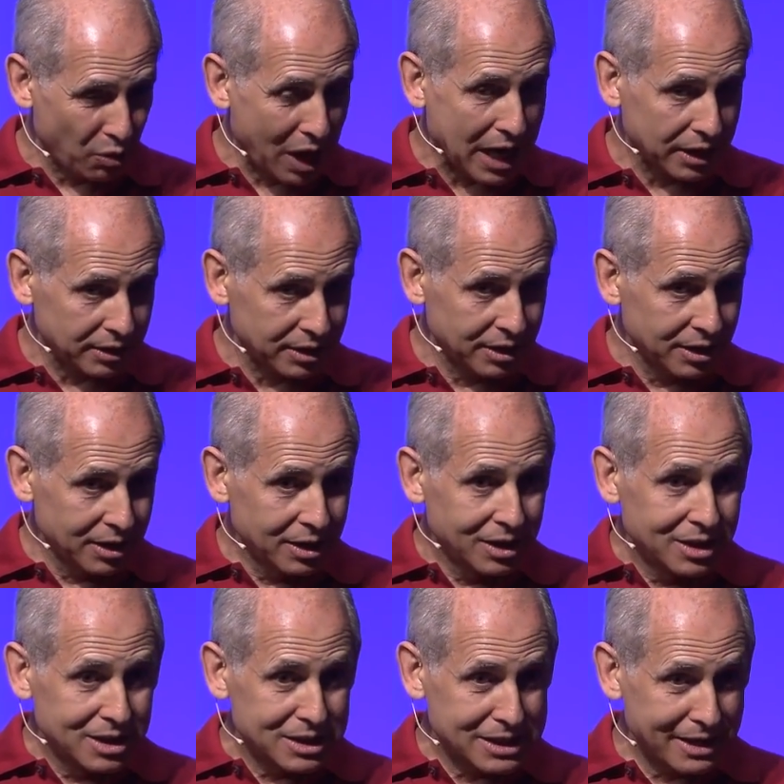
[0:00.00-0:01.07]
brain,
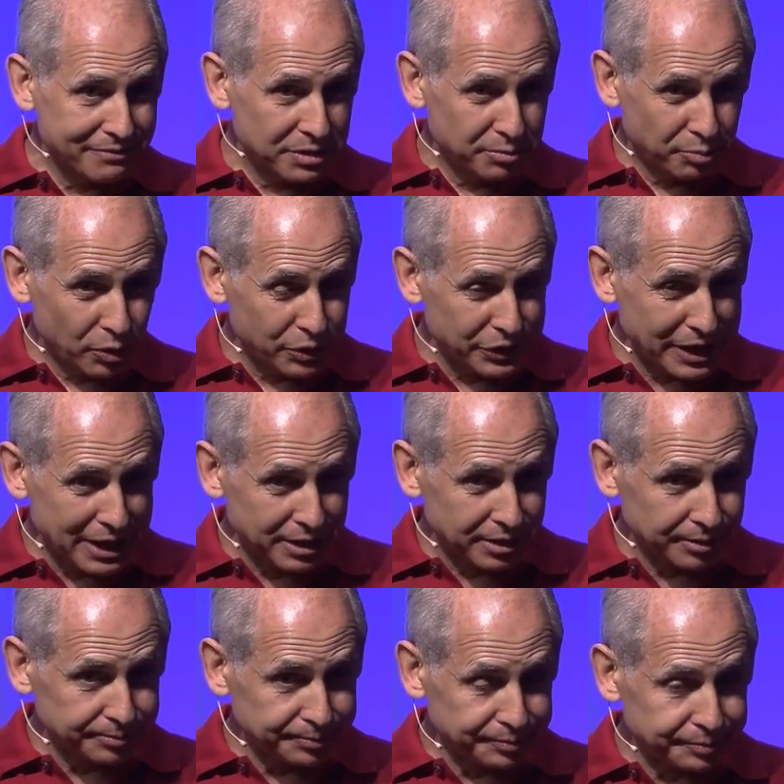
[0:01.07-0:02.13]

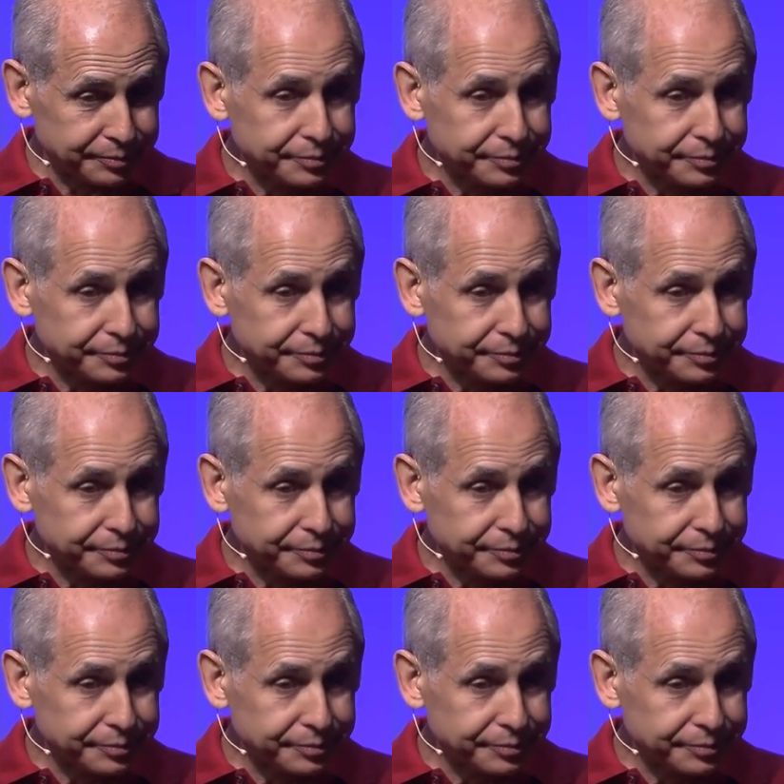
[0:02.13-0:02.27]
7%